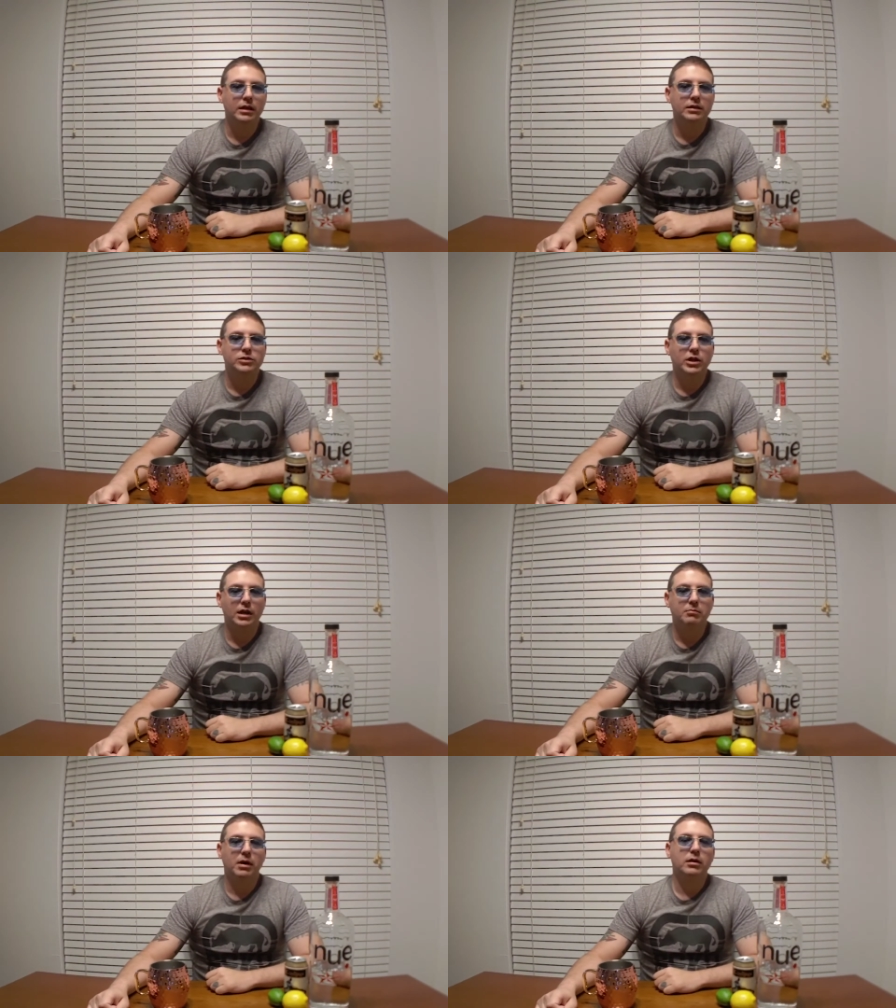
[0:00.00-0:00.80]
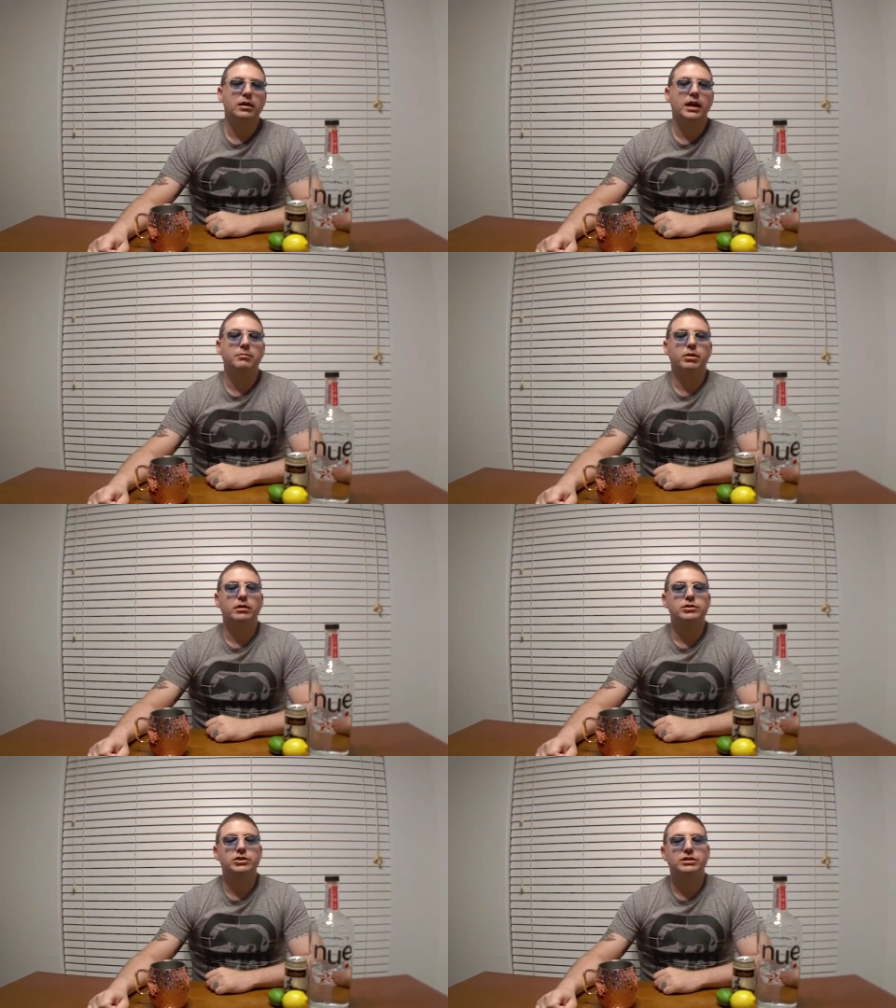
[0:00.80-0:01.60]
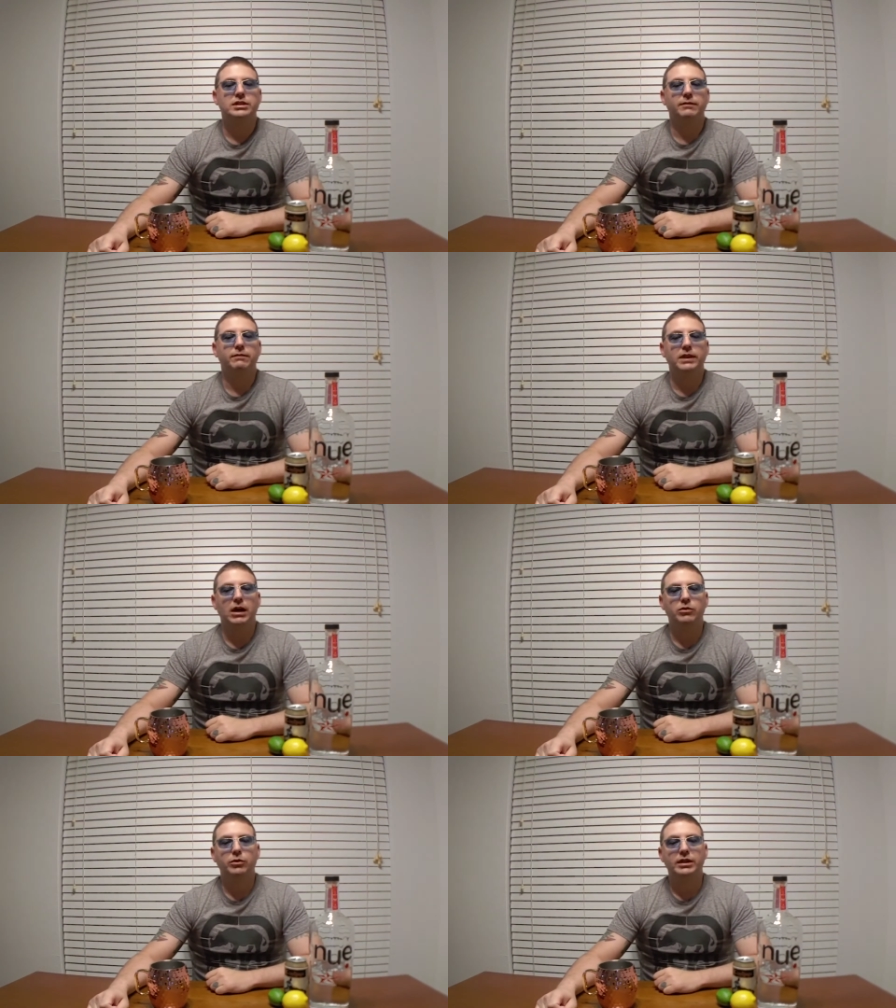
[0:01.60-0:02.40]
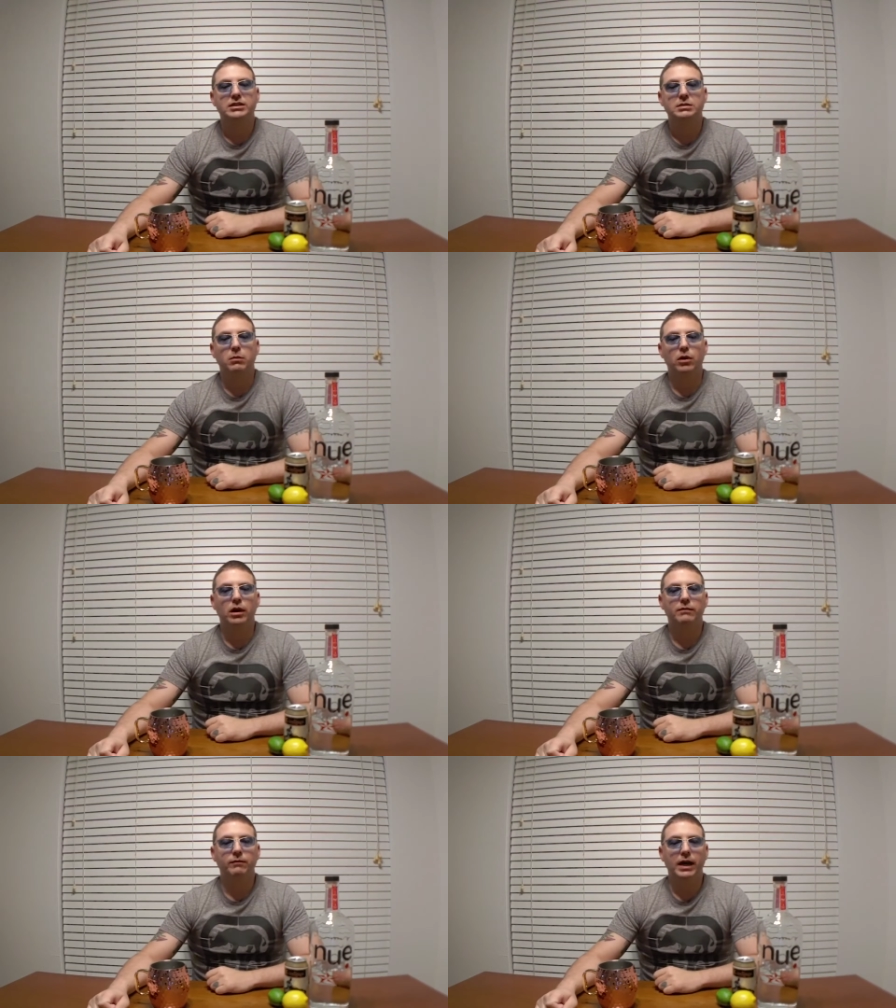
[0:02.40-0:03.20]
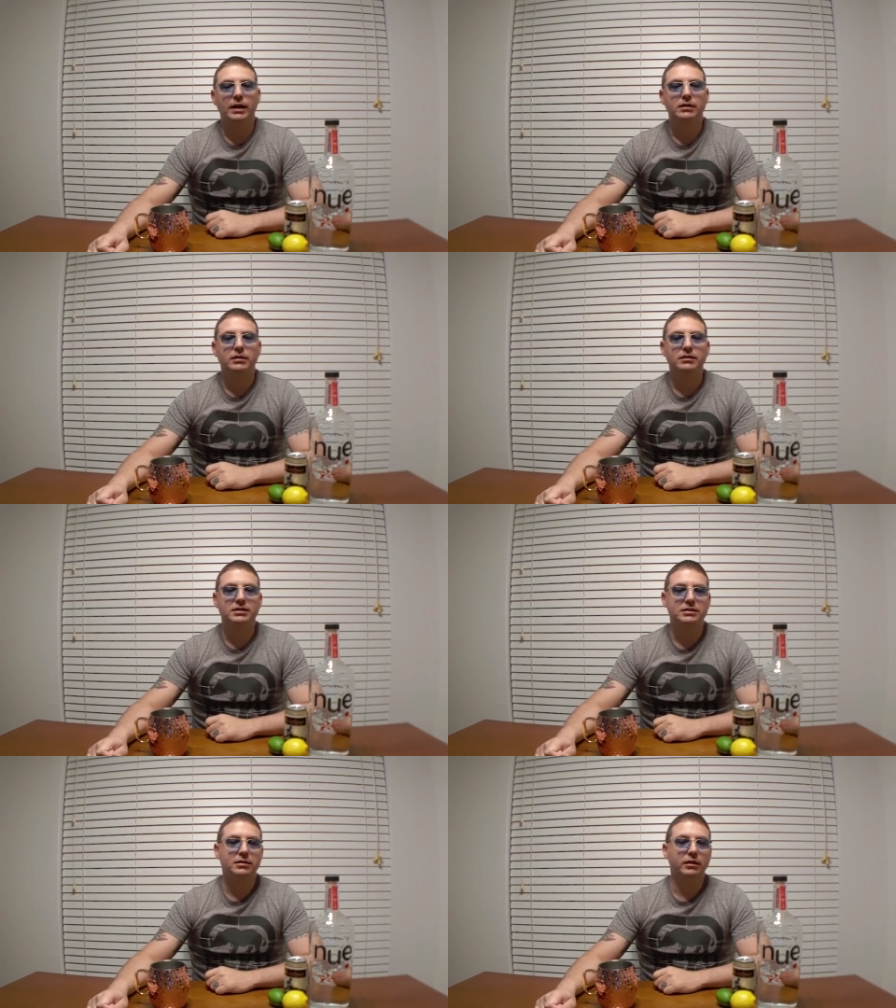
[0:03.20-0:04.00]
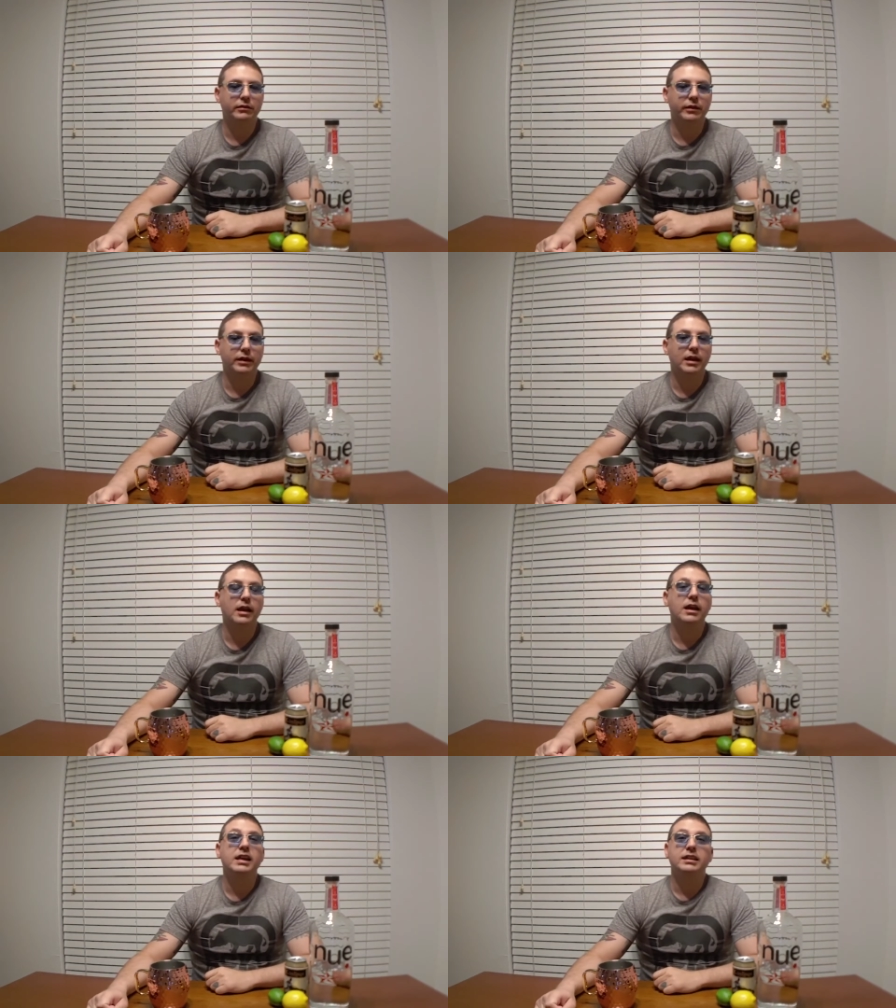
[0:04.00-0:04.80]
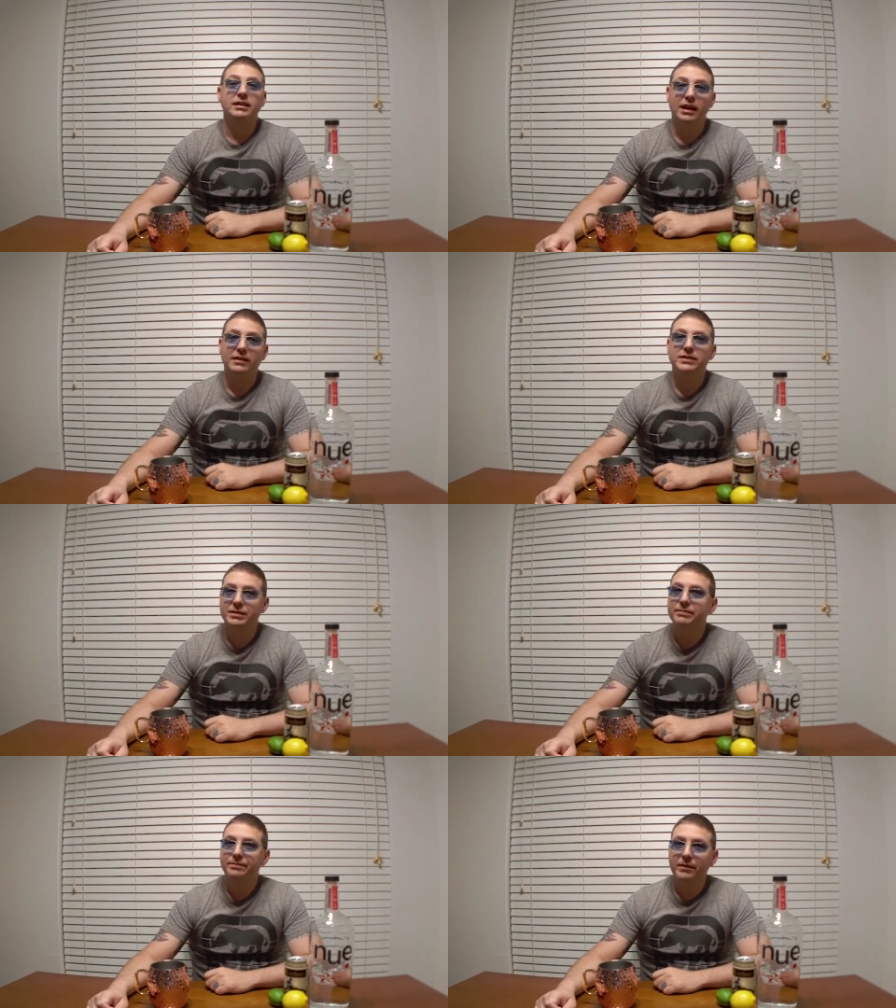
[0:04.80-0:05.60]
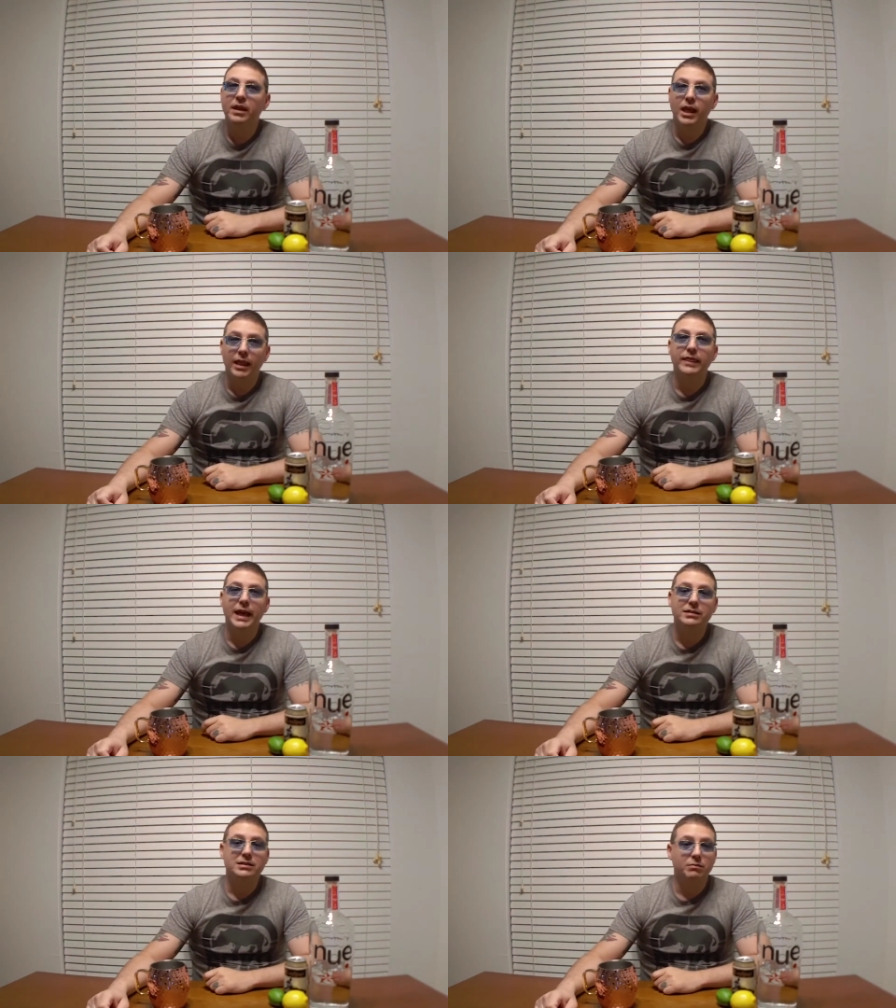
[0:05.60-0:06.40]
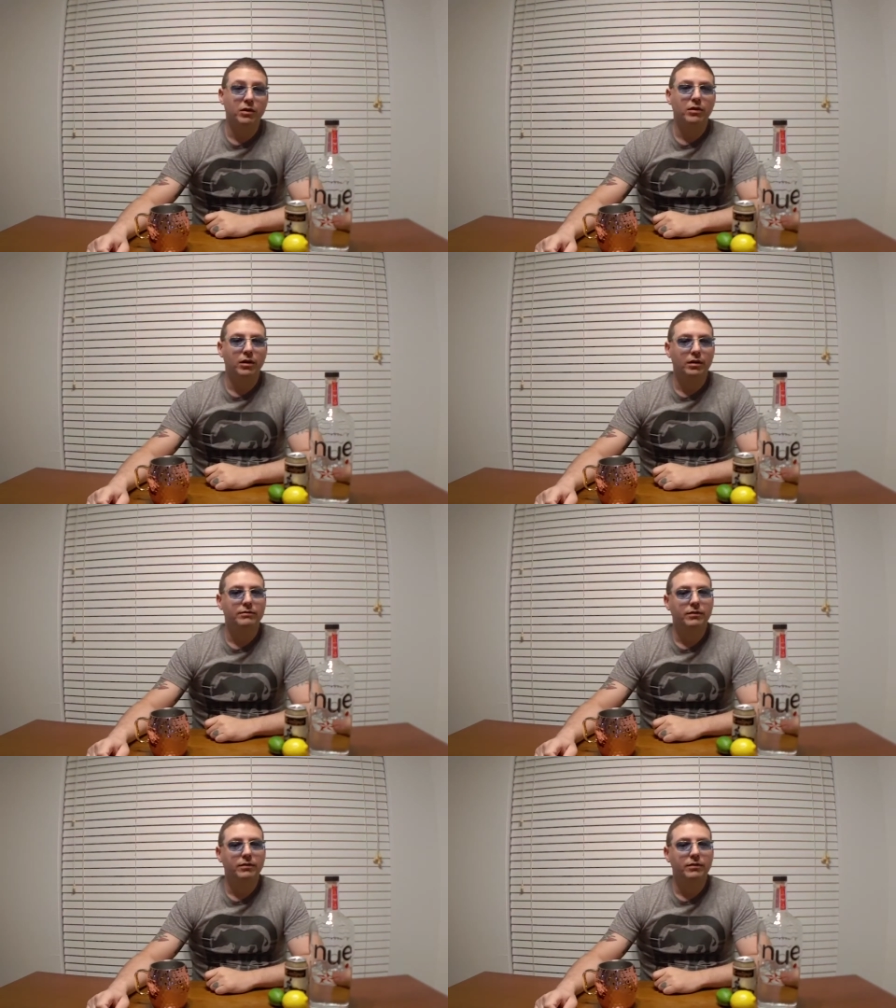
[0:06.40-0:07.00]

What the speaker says: John Martin had purchased the floundering Smirnoff vodka distillery. Yes, that Smirnoff.